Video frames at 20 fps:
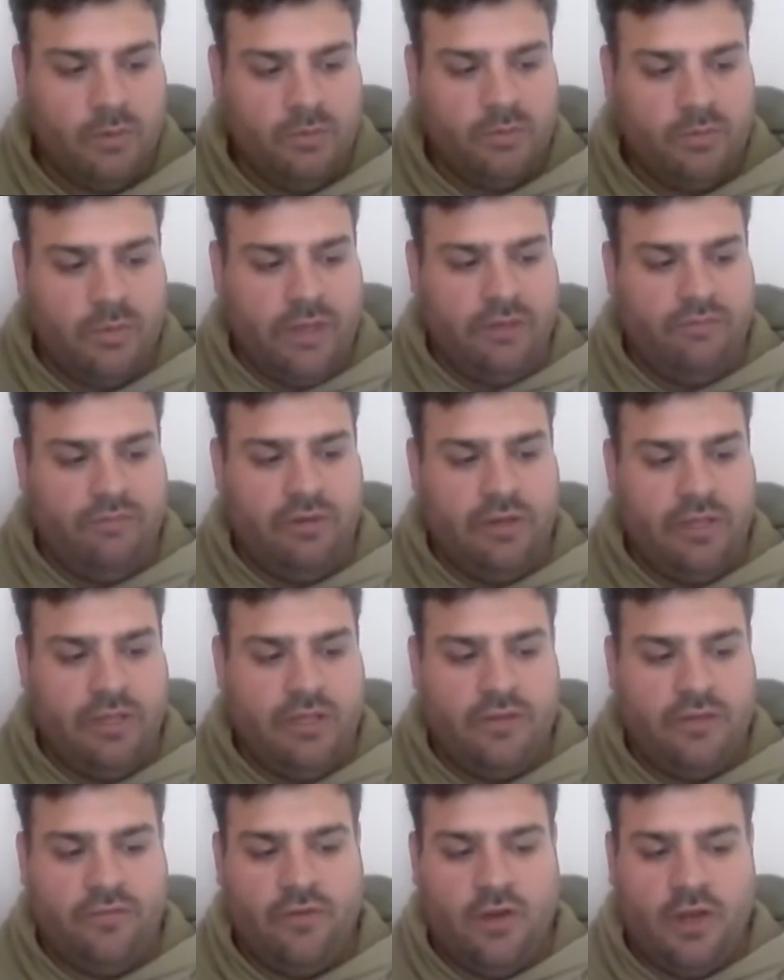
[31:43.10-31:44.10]
We
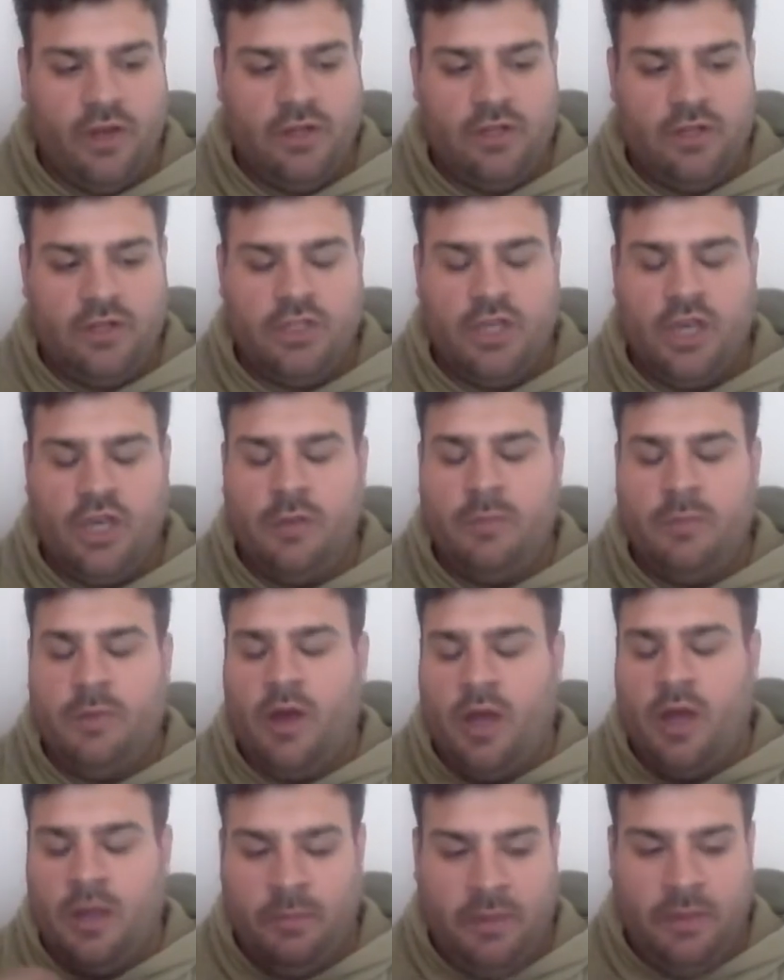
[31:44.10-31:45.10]
redefine the term
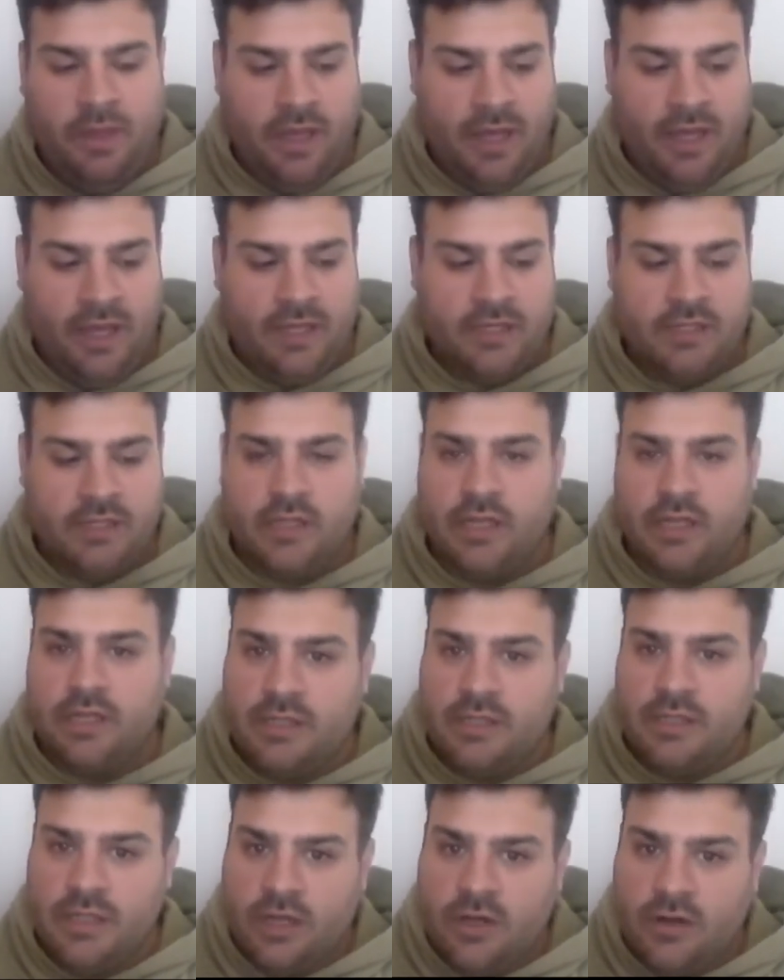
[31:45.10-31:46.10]
IPA. So
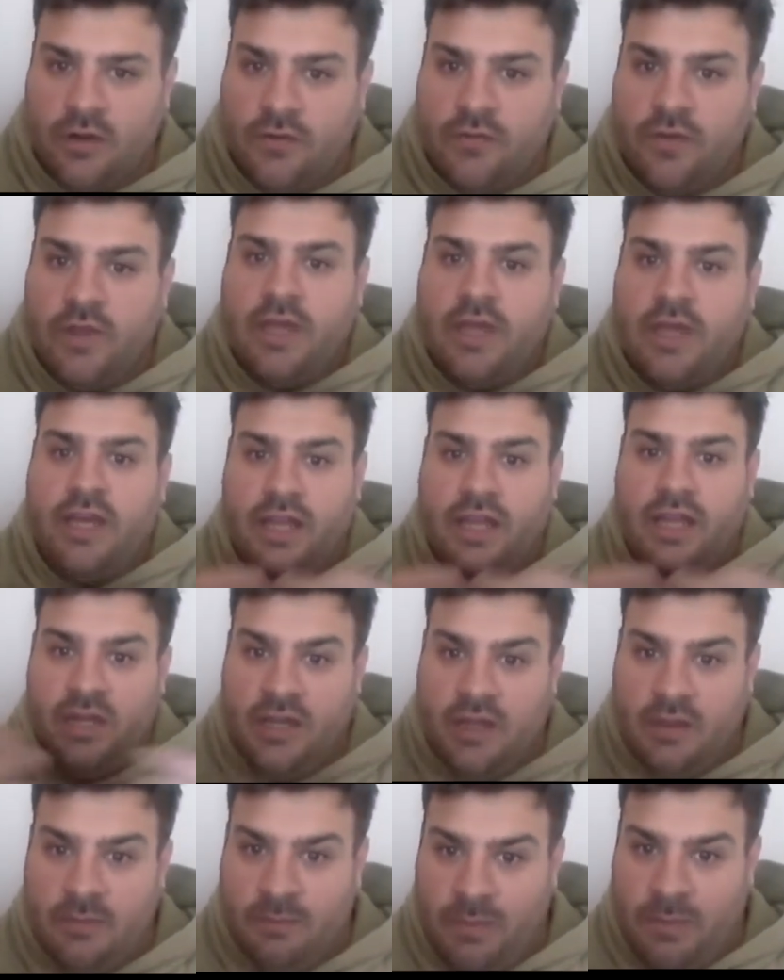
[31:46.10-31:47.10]
instead of
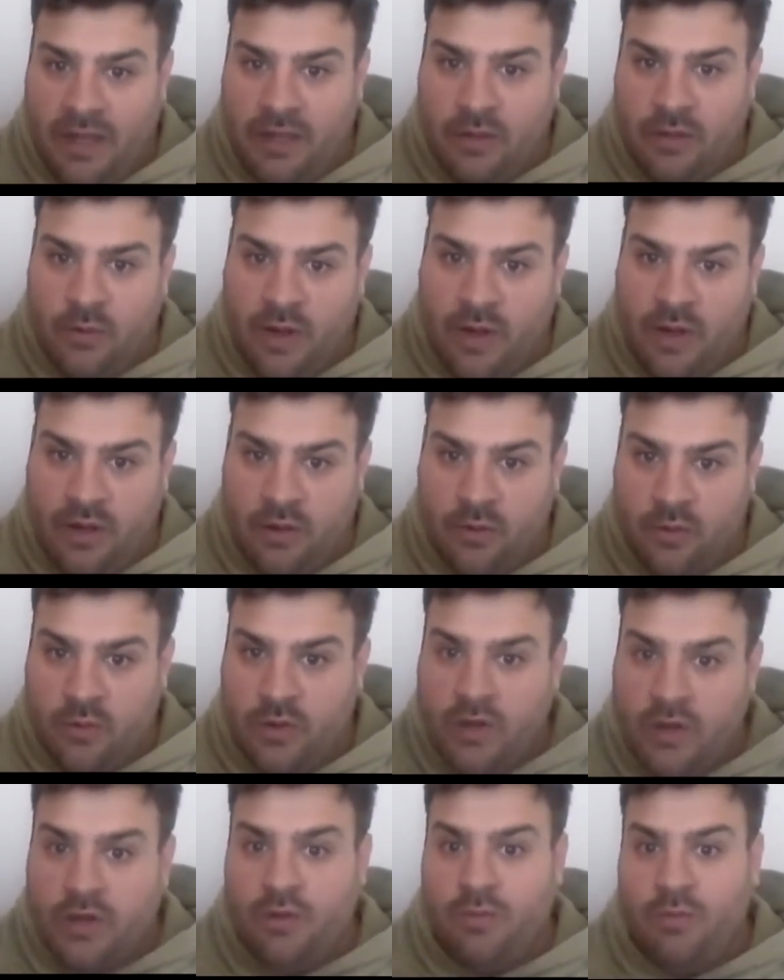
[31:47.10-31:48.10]
Indian Pale
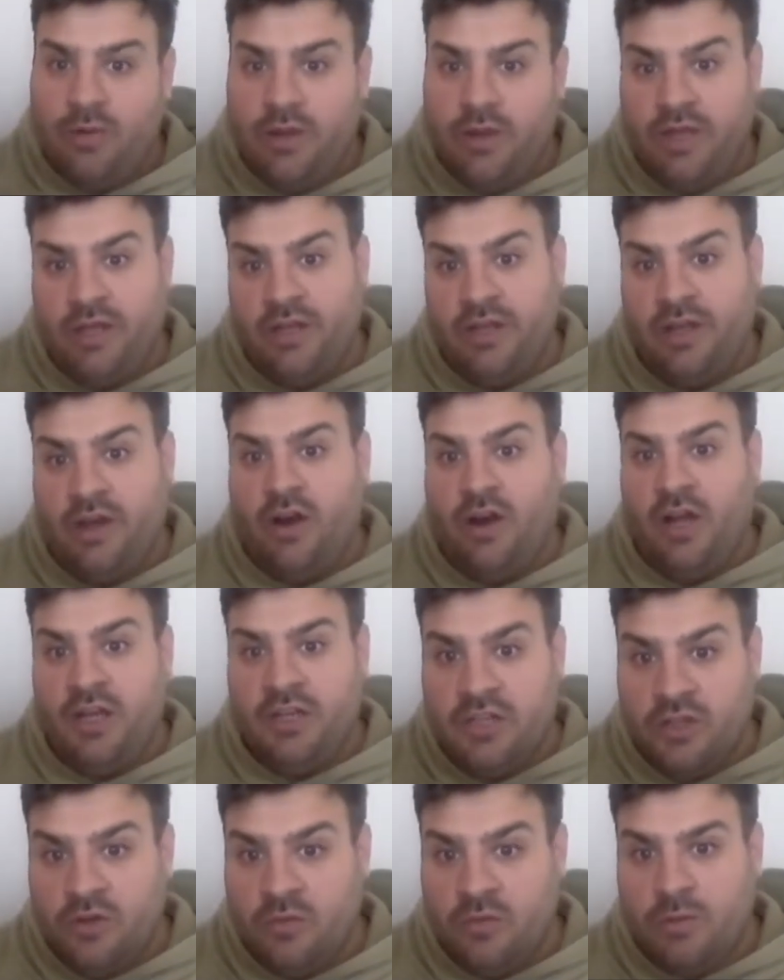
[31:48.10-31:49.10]
Ale, we're an
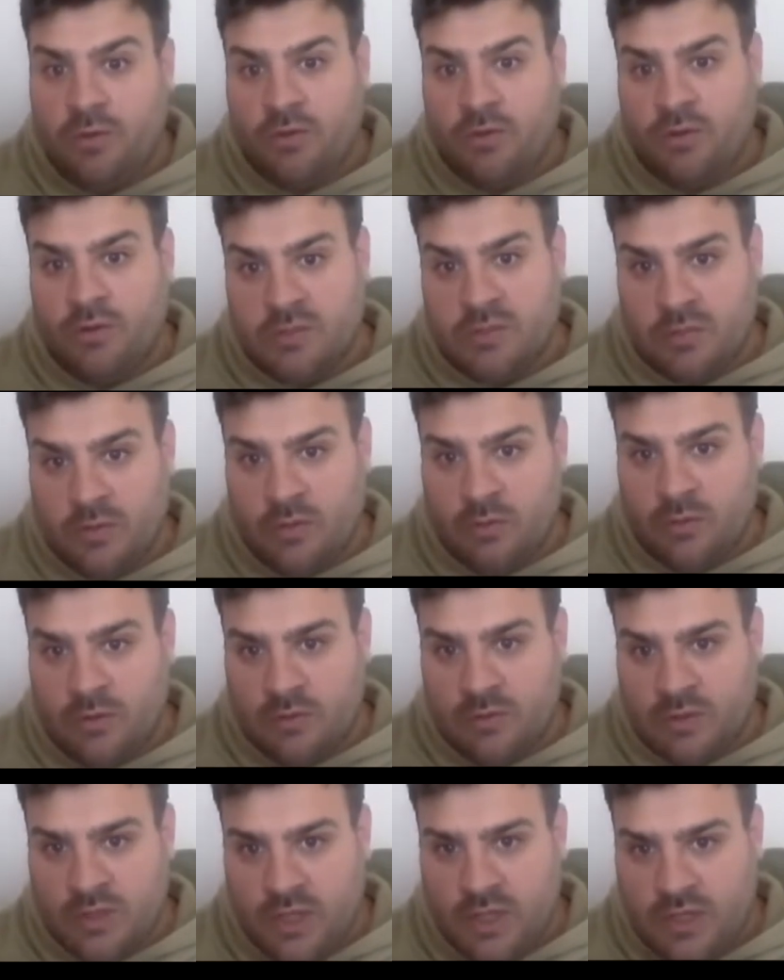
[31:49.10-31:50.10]
ideal plausible
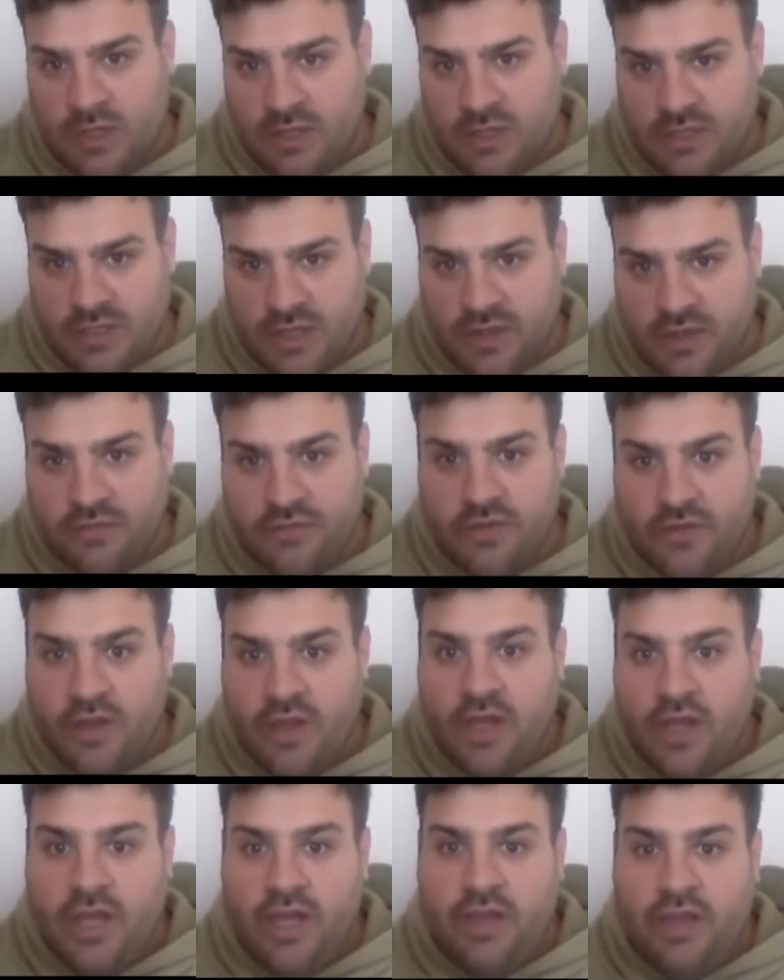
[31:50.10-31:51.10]
alternative.
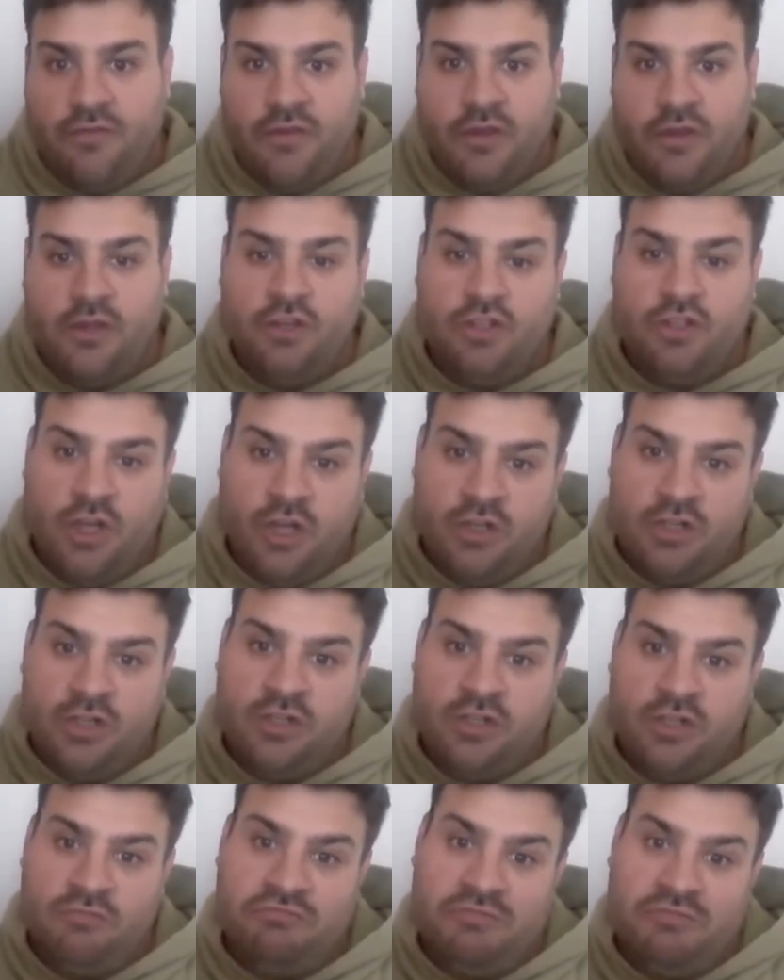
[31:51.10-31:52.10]
If you chose
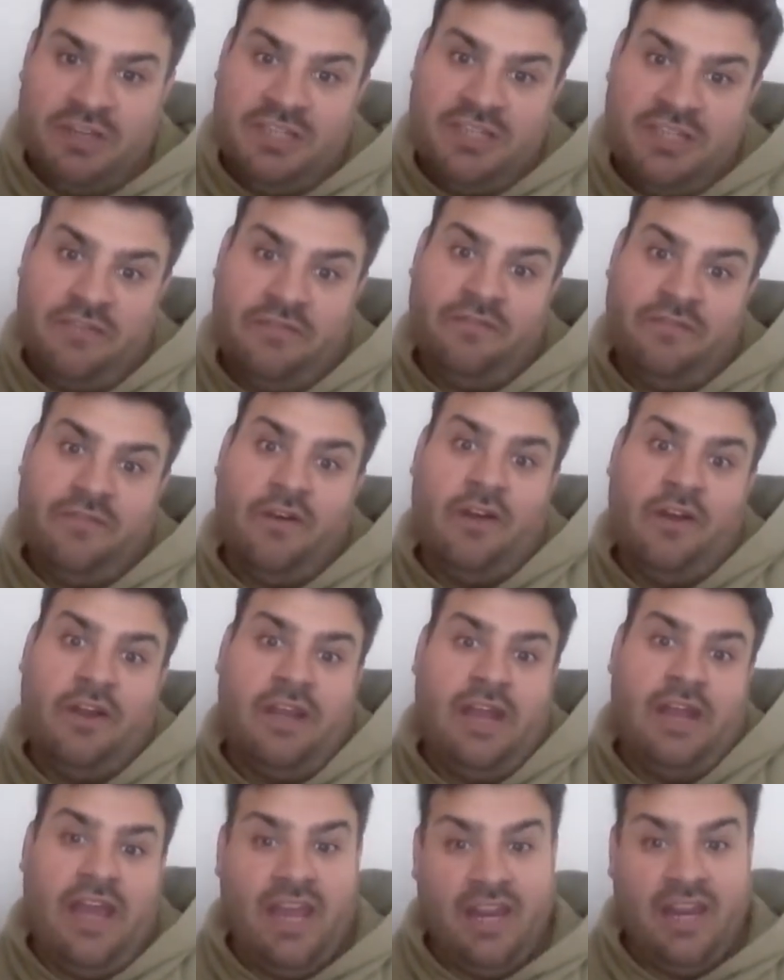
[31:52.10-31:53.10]
to
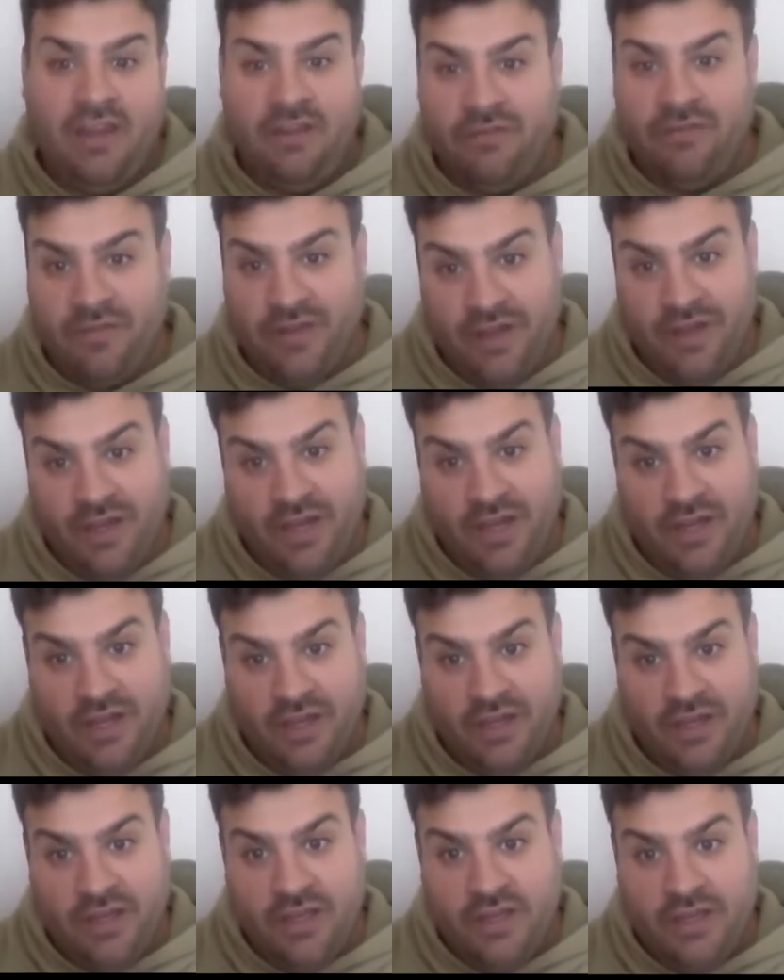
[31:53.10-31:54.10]
redefine anything,
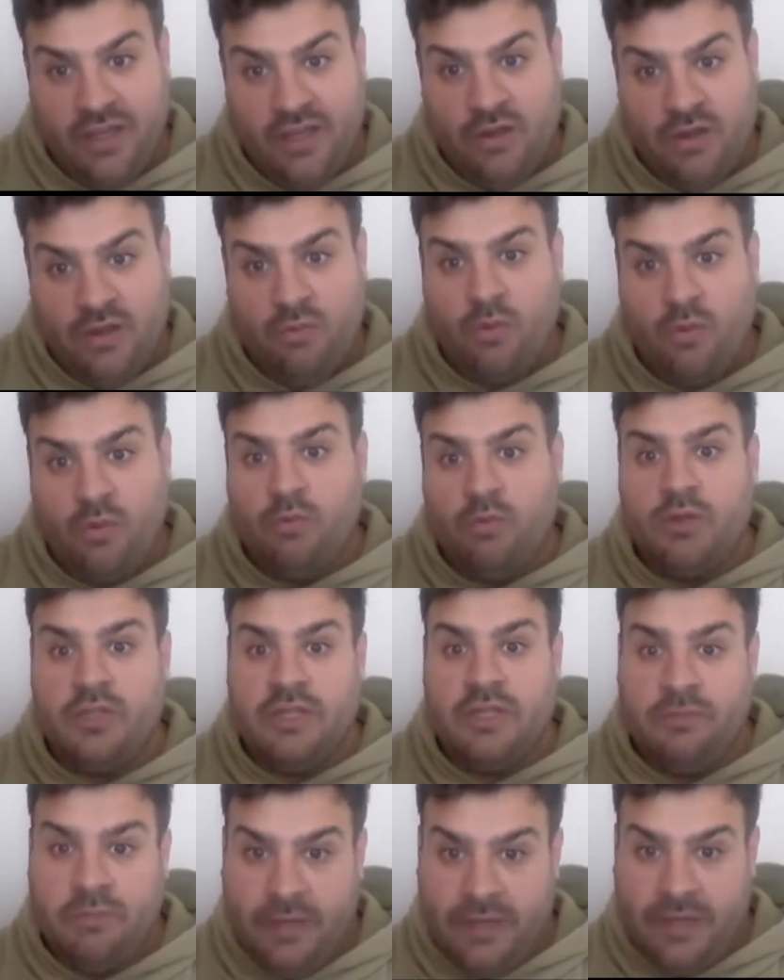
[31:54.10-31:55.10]
what would
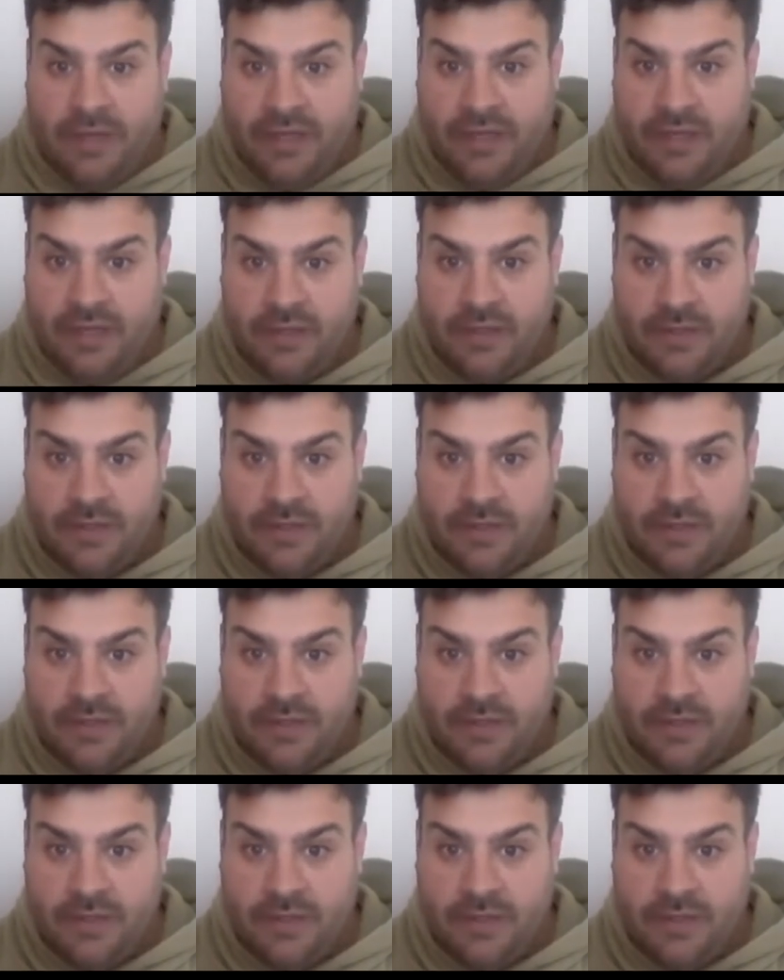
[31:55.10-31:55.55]
it be?